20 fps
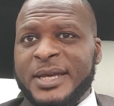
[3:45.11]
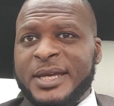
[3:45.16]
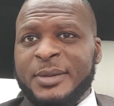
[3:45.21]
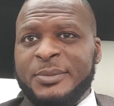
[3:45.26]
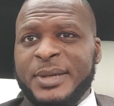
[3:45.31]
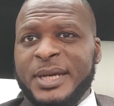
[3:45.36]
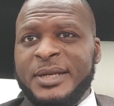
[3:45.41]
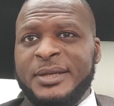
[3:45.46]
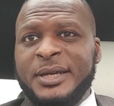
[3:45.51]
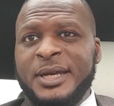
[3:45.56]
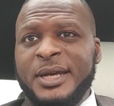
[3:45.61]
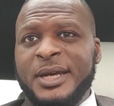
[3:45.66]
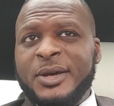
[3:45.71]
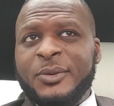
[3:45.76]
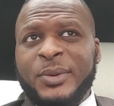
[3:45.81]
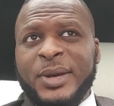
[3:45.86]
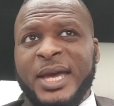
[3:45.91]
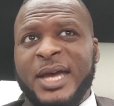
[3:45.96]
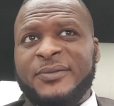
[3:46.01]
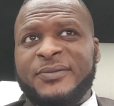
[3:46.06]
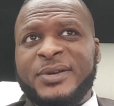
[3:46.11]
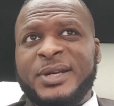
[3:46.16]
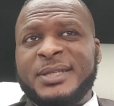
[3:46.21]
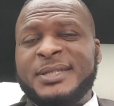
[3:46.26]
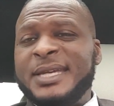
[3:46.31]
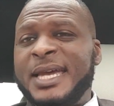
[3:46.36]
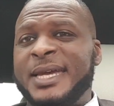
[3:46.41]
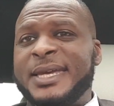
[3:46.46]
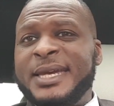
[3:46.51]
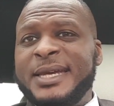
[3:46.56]
I mean, we have an
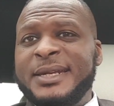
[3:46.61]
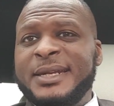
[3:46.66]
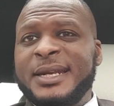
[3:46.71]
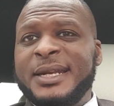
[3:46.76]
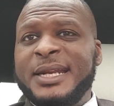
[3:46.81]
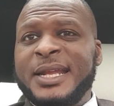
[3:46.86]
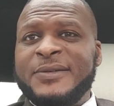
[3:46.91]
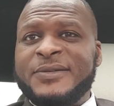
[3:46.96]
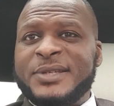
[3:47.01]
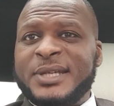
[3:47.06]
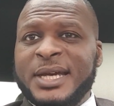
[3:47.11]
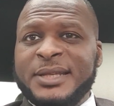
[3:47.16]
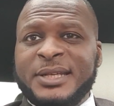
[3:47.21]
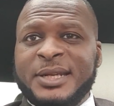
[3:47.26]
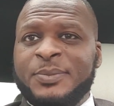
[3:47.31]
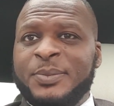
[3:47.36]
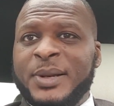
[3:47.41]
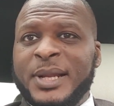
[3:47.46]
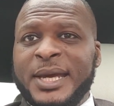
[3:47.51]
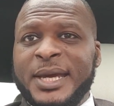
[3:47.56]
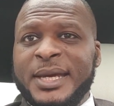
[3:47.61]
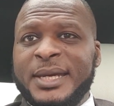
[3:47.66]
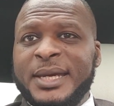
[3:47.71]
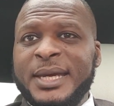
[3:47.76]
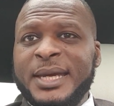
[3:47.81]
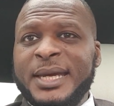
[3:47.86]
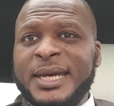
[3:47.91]
attacking left-sided player